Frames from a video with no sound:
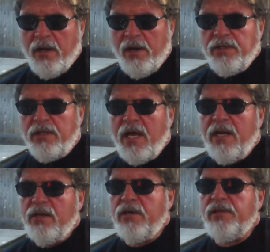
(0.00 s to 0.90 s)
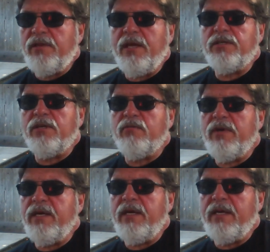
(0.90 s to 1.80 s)
There's a lot of good things that
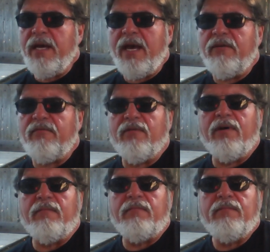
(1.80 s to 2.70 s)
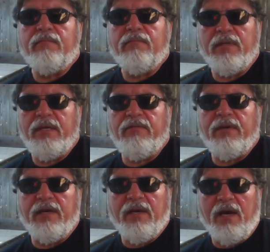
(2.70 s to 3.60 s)
we get from believing
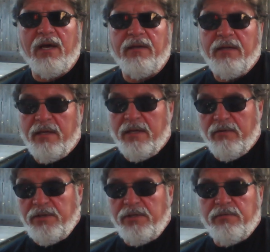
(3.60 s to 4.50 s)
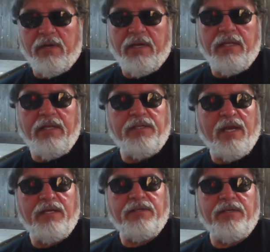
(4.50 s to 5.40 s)
in God, which is what
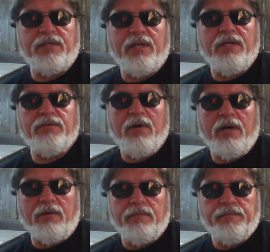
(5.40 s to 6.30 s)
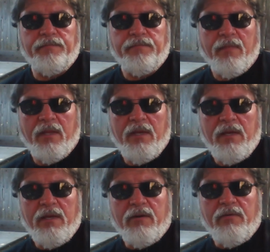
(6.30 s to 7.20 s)
Ecclesiastes said as well.
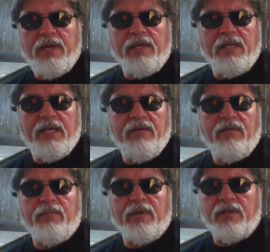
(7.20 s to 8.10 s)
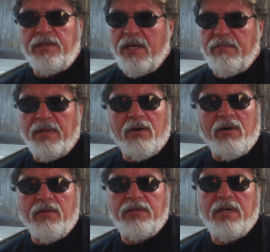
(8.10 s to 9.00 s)
We can live in contentment
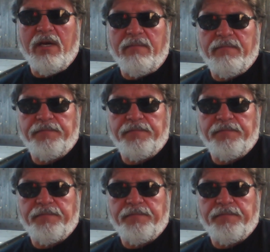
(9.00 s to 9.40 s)
all the time,